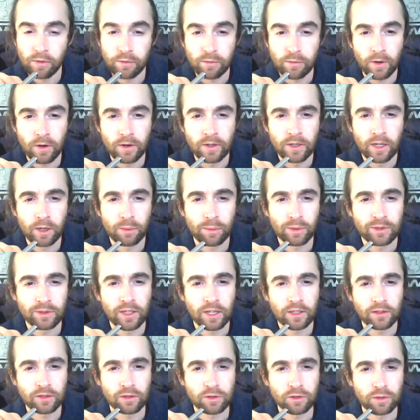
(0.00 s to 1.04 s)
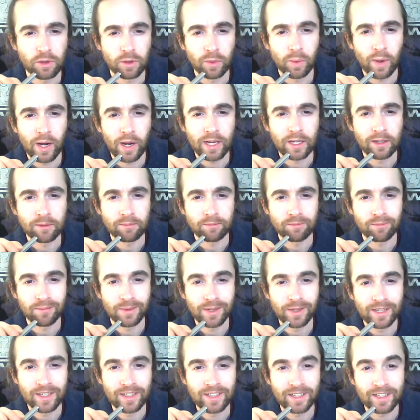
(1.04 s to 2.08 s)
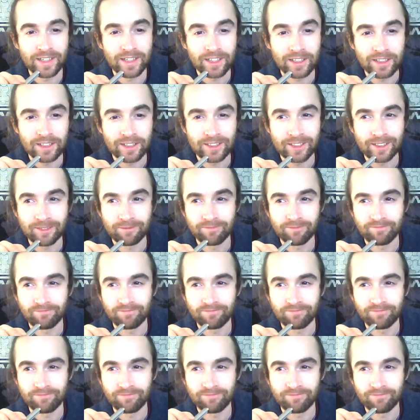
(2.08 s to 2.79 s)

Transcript: throwing our potential away. We are